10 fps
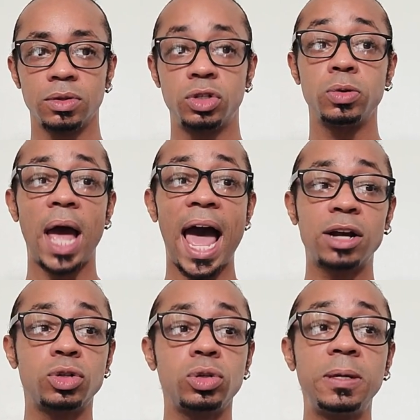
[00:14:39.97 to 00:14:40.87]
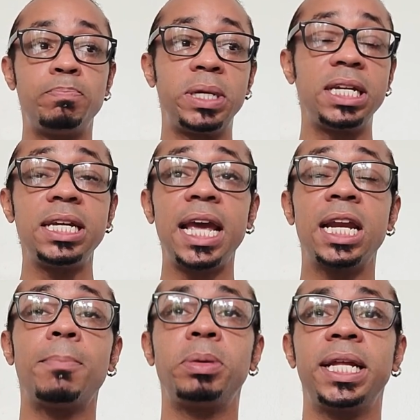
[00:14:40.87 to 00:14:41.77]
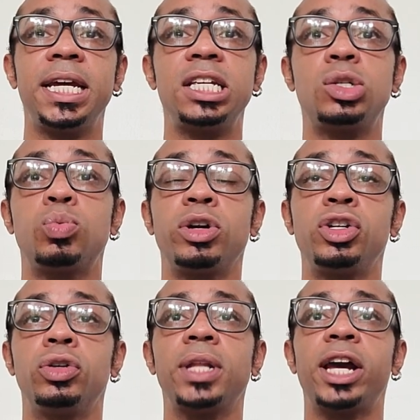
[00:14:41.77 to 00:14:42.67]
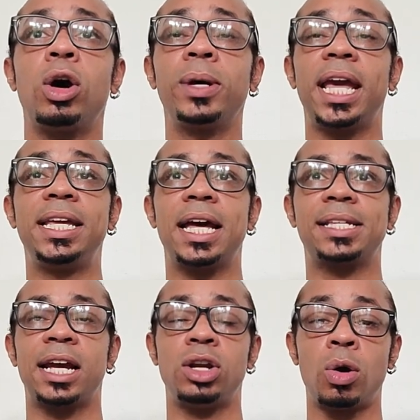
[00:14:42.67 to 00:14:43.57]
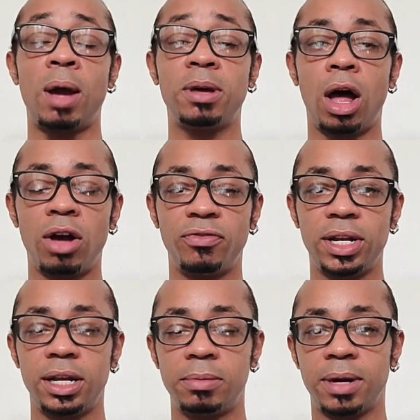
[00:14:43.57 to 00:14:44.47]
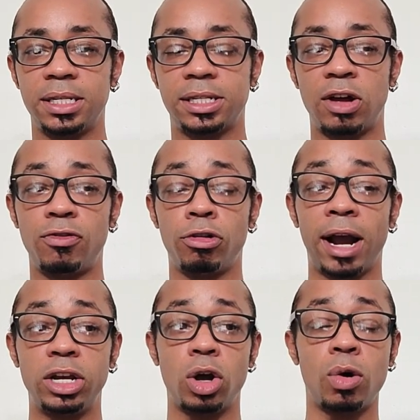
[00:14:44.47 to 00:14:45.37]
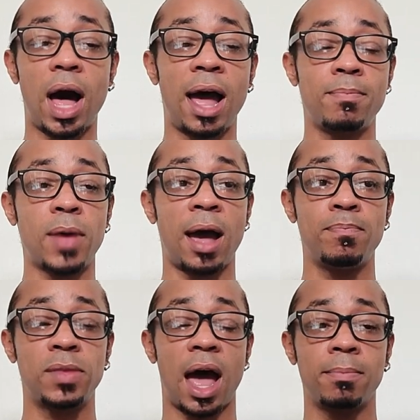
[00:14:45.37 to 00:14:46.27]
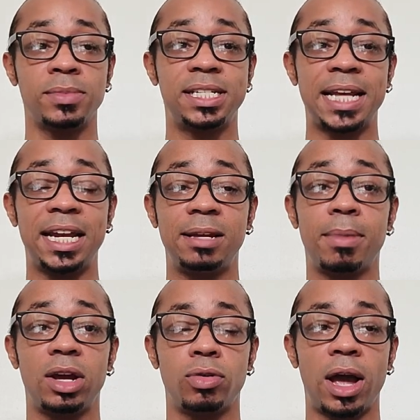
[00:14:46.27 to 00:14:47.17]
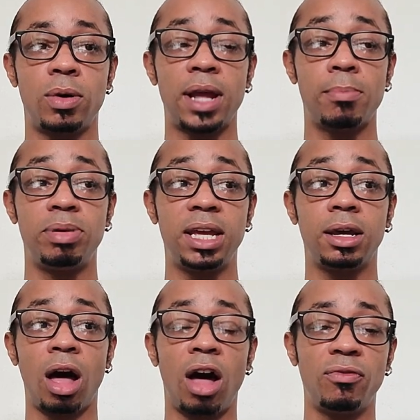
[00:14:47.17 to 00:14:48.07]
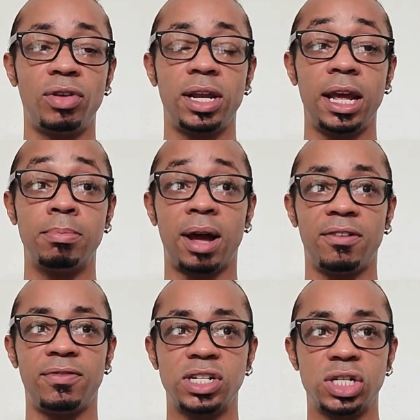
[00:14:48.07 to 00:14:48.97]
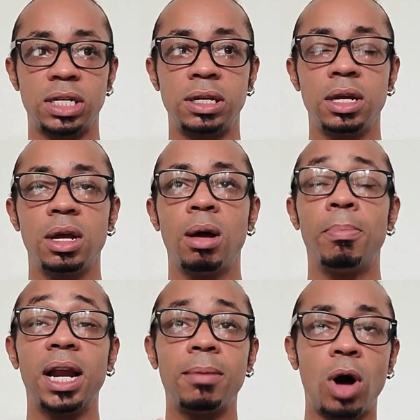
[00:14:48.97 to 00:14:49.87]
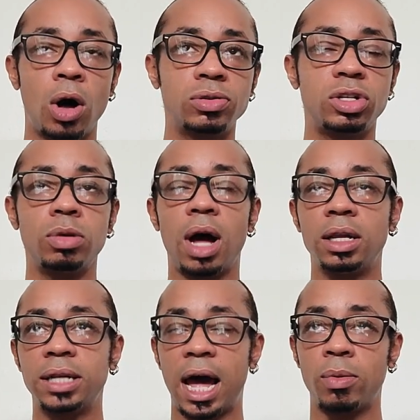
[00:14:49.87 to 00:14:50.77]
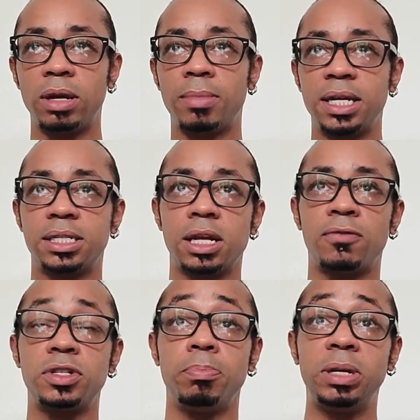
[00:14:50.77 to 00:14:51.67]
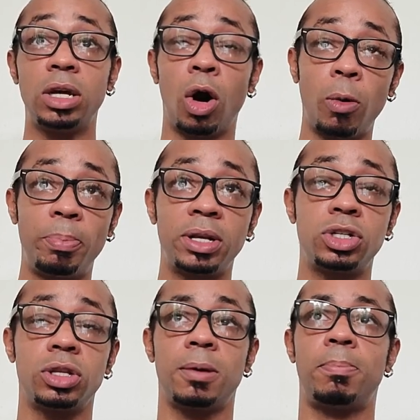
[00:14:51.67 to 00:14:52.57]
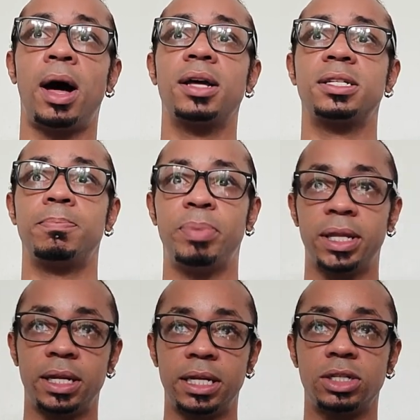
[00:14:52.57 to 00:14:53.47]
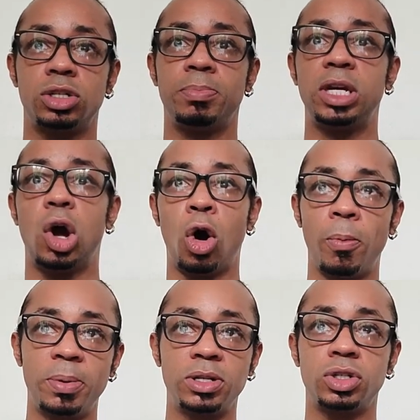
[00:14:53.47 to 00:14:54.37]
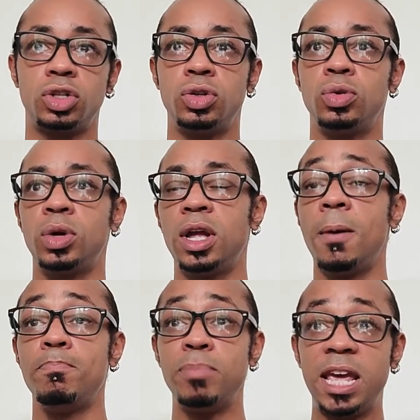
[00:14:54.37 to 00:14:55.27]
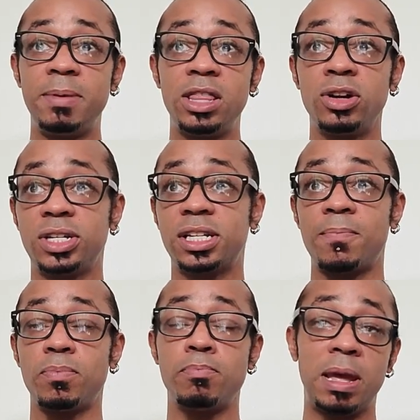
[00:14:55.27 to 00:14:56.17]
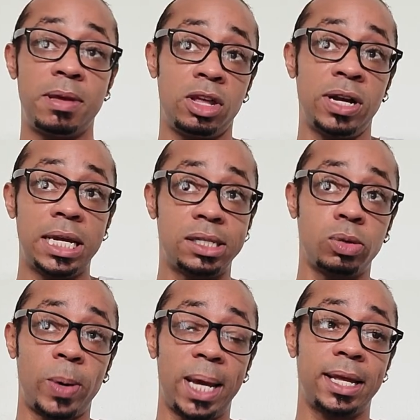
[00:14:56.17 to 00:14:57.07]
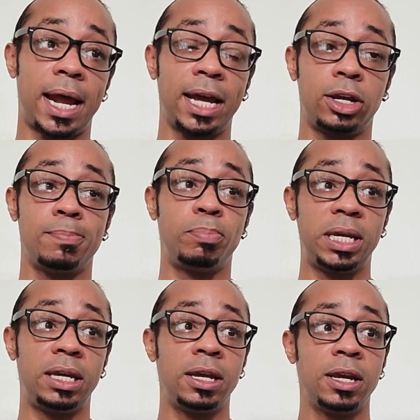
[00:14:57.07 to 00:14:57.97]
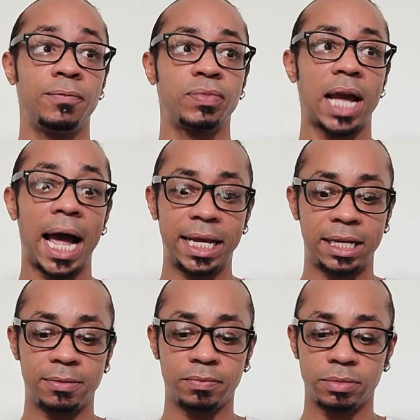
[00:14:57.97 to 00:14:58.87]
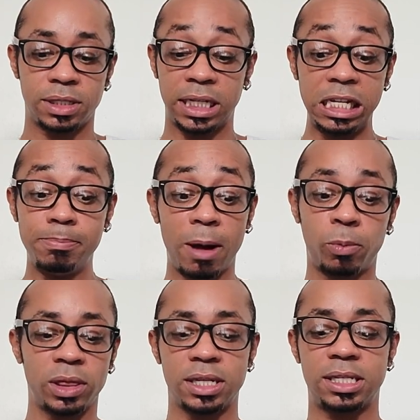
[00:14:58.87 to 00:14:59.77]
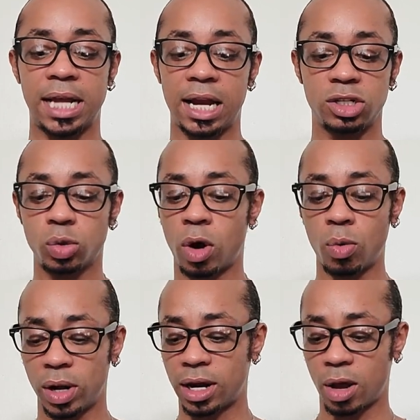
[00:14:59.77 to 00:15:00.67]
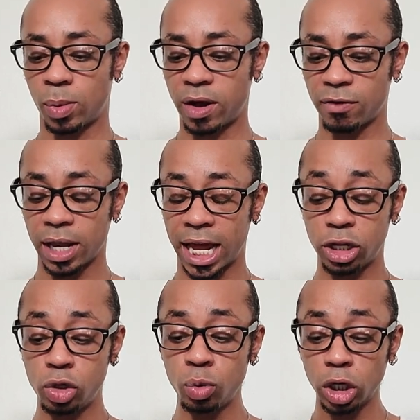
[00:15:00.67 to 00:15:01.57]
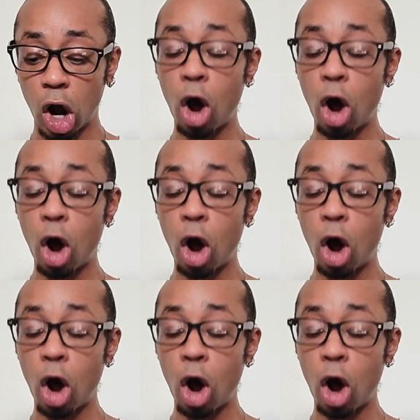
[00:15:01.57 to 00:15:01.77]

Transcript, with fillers: To actually be in a place where you're like, okay, yes, I know I'm confident in myself, or I know I'm I'm I'm standing my ground and being confident in my vision, but I'm also allowing myself to be open to the possibilities, to be open to maybe there's some maybe there is a way that I can be I can keep up with the status quo, whatnot, whatever. Like you were,